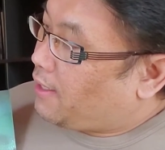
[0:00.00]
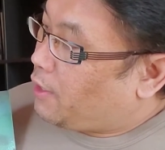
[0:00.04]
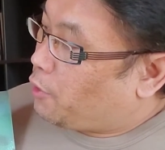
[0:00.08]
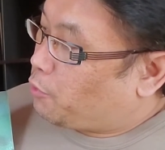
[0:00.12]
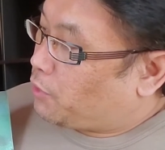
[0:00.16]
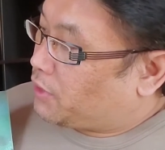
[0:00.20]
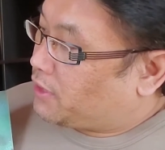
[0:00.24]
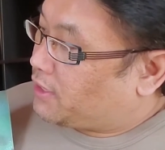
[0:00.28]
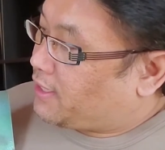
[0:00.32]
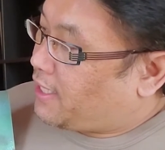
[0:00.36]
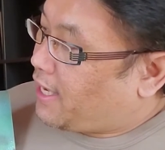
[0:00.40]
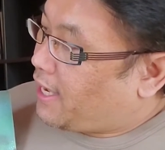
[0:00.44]
It
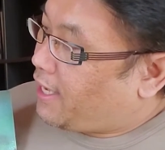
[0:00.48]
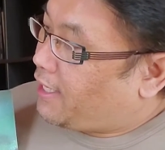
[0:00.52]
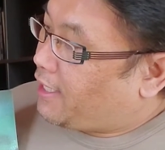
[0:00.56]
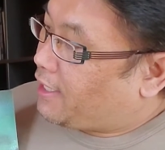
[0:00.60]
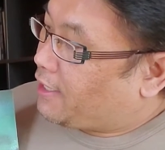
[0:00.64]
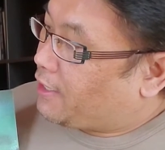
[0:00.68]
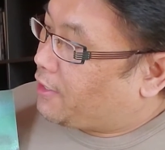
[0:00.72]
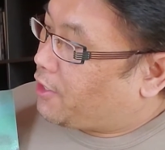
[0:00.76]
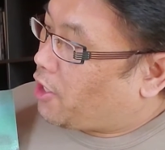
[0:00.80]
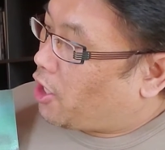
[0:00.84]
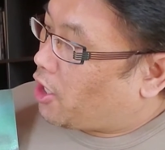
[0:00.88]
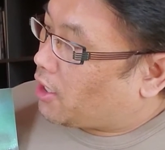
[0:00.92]
was
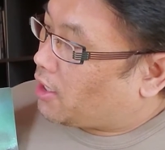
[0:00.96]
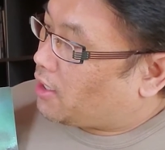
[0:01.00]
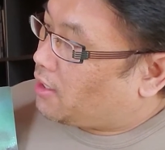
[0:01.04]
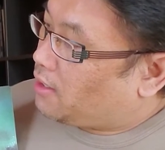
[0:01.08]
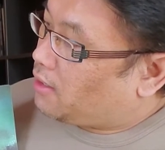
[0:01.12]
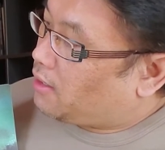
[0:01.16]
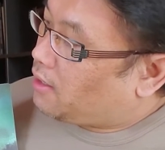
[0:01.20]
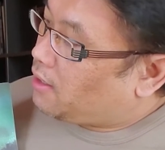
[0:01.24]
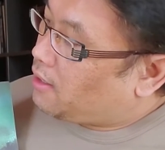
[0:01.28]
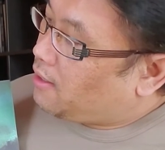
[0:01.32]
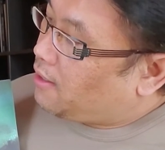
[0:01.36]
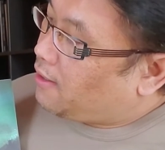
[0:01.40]
getting dark.
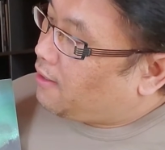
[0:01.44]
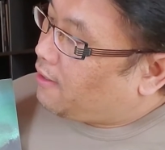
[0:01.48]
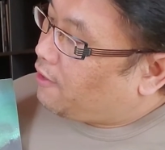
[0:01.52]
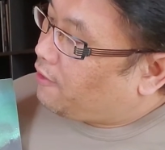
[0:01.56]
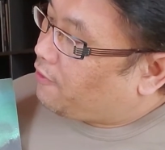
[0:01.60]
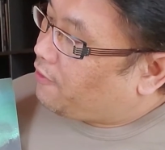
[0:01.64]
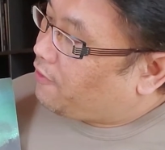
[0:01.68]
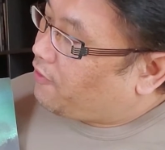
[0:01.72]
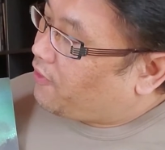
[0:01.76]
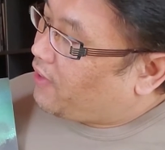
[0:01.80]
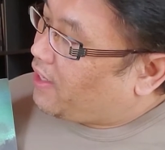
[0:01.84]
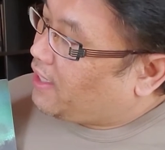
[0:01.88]

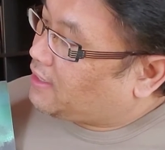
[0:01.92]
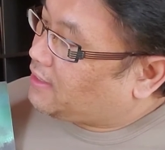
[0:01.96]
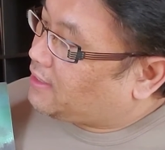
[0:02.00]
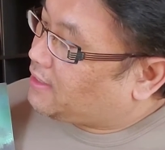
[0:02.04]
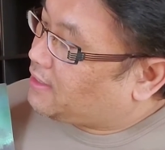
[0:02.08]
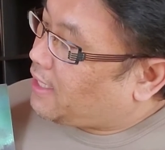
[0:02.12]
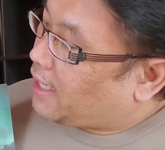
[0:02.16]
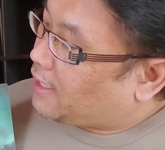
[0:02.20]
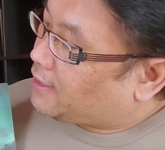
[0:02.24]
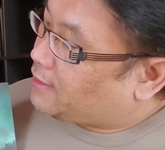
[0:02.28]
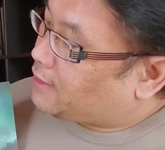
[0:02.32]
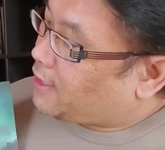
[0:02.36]
Her
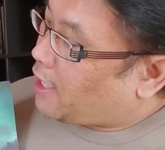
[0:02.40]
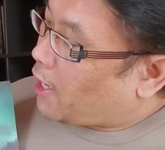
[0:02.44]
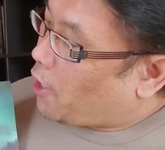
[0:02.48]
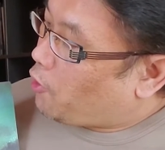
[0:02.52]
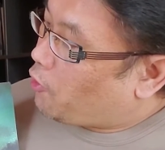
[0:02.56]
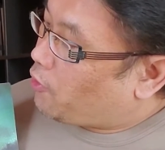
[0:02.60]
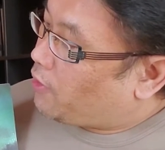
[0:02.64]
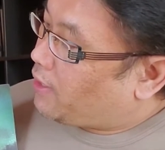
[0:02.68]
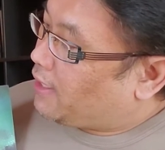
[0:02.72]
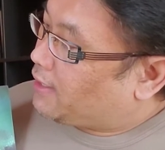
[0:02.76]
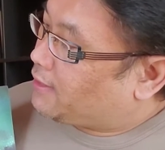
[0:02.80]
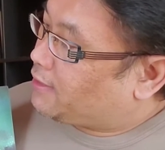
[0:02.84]
friends got
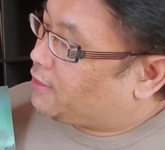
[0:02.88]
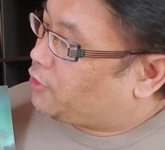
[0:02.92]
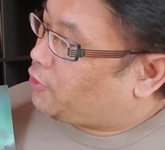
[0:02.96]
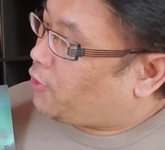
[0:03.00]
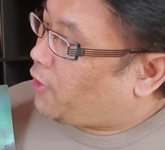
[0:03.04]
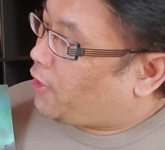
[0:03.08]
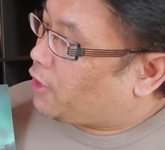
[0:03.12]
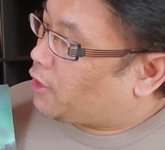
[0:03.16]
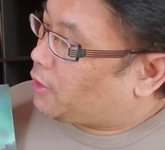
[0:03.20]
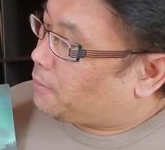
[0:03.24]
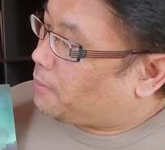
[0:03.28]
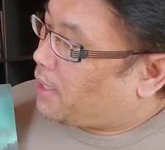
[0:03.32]
tired and
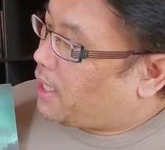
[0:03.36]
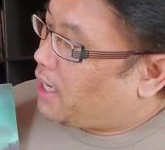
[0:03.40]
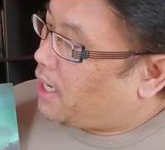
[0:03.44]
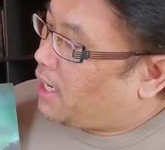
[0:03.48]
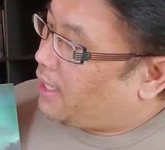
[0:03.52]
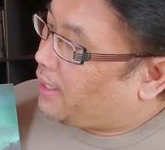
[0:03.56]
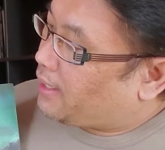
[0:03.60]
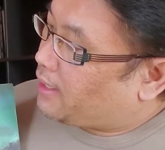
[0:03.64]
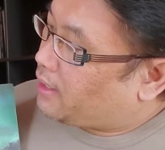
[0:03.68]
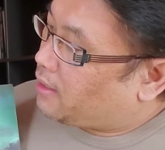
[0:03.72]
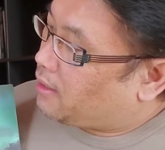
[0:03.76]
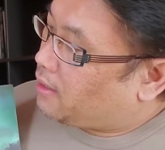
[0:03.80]
straggled
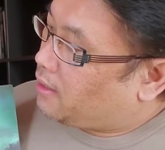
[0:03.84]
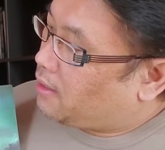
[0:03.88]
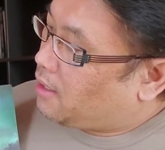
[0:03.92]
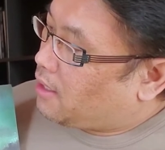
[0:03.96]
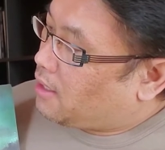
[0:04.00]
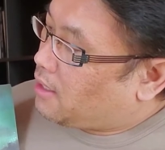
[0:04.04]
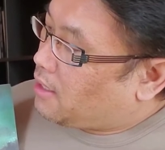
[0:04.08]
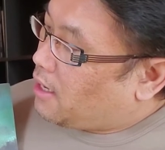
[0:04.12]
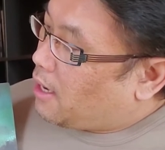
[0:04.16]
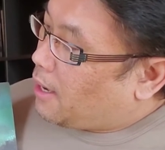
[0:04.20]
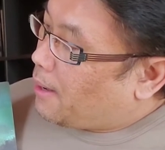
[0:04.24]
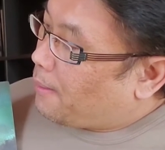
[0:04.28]
behind.
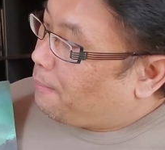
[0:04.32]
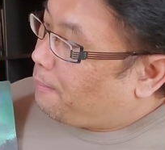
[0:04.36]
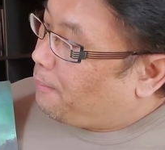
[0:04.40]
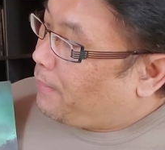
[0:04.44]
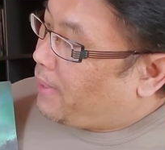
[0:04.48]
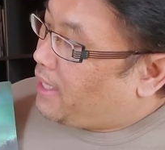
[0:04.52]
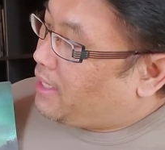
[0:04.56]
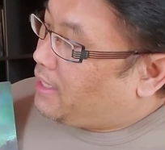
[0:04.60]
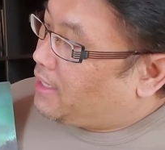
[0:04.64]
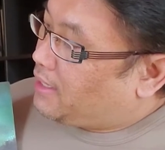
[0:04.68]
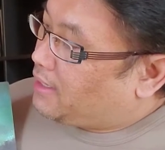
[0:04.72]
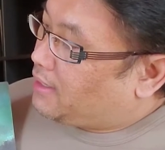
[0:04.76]

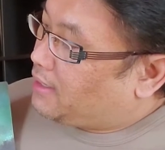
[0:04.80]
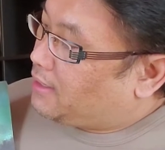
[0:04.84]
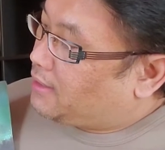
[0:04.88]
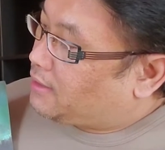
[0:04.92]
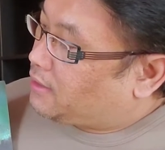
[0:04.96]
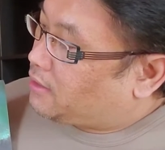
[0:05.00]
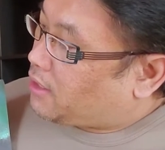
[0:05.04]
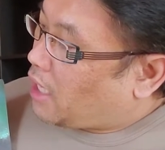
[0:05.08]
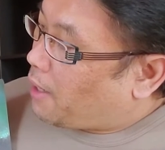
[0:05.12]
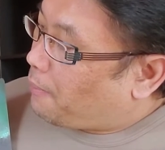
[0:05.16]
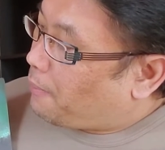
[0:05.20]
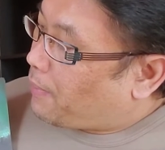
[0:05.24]
Maggie
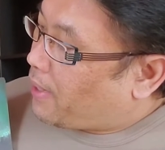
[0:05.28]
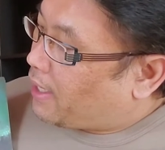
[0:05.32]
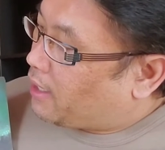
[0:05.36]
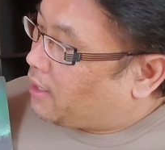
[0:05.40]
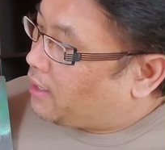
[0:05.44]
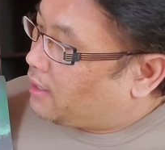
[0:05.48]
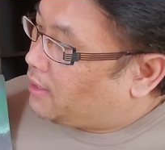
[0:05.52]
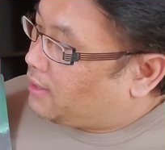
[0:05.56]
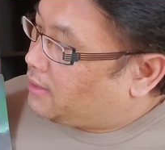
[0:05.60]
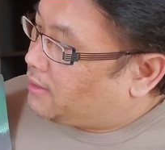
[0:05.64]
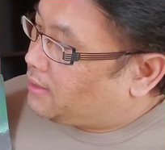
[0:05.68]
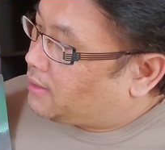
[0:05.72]
stopped
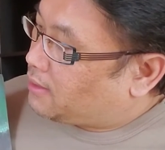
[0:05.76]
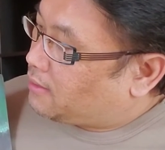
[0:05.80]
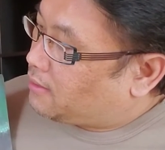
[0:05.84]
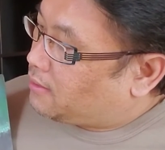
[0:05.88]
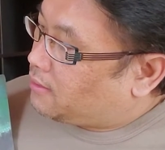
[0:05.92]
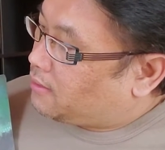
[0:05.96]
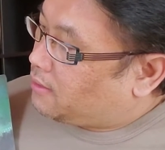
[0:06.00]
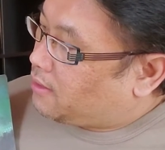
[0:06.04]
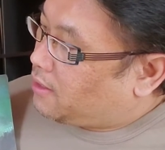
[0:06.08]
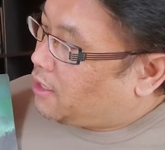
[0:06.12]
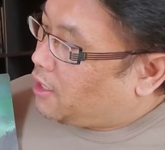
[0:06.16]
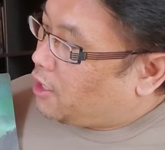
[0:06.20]
and listened.
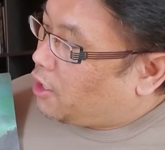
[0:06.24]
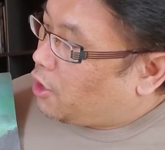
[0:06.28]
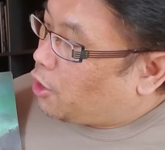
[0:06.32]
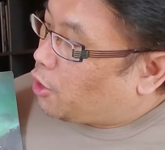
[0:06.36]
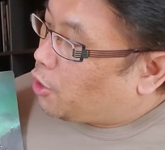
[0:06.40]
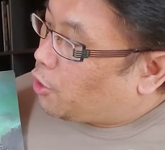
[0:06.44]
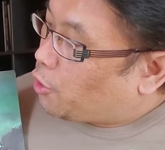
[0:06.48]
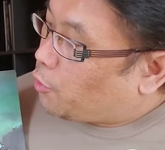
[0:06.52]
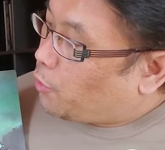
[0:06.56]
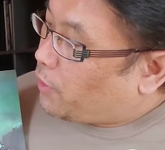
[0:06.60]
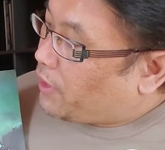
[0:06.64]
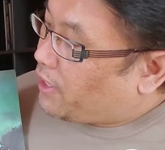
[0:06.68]

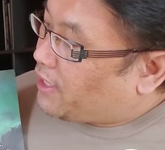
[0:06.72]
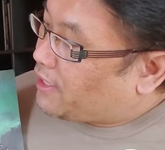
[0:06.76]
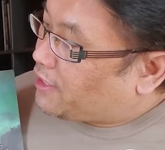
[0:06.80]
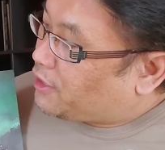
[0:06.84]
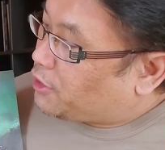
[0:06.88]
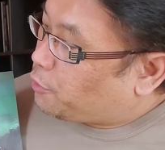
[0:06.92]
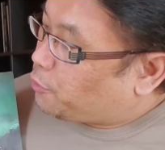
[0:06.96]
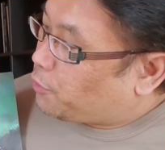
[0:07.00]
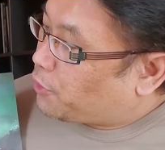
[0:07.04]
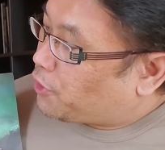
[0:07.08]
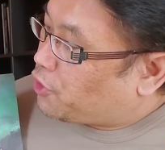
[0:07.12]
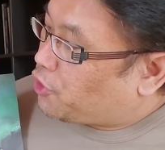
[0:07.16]

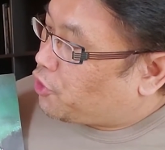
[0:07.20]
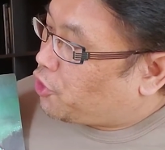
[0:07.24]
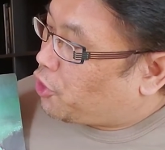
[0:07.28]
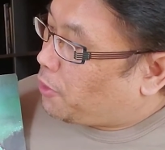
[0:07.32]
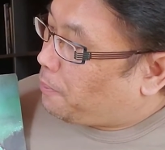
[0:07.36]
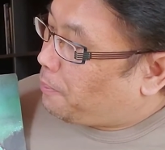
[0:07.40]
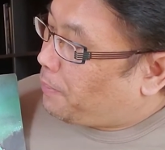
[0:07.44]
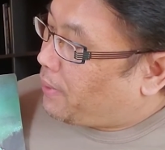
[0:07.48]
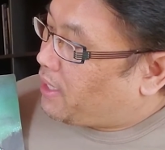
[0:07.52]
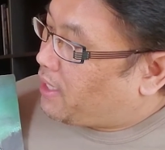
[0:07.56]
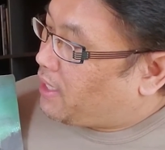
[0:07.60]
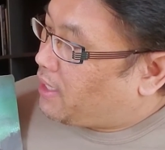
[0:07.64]
Crickets were
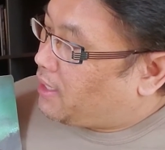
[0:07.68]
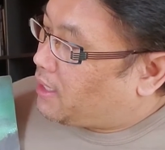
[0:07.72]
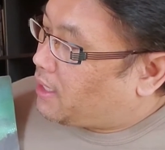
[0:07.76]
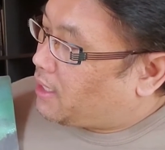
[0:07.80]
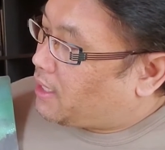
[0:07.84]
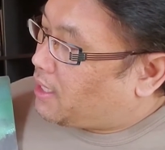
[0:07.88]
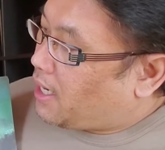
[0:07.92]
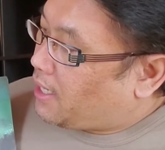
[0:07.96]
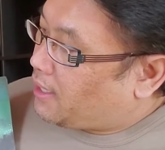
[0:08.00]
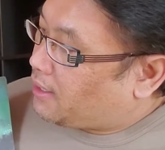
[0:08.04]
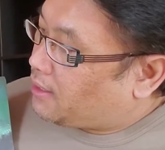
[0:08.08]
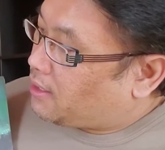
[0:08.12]
chirping in the
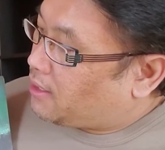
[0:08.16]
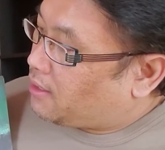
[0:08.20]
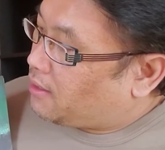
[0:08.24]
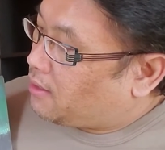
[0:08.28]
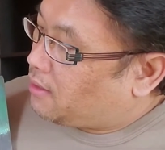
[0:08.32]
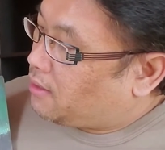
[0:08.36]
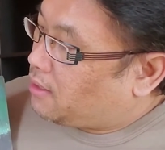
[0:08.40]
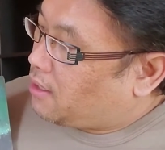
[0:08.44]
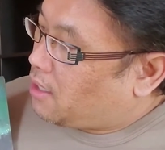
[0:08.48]
night.